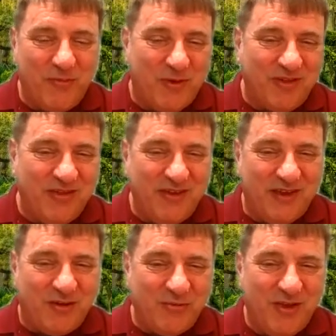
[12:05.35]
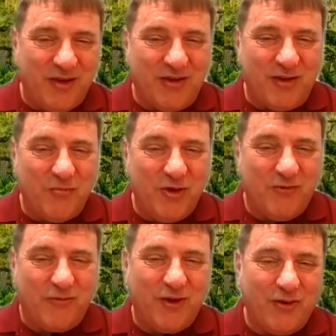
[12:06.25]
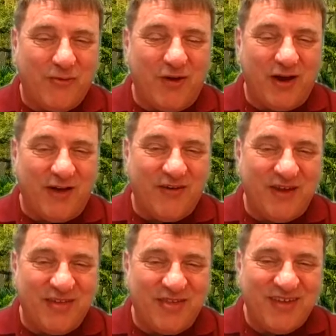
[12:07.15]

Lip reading: But deer can move real quietly.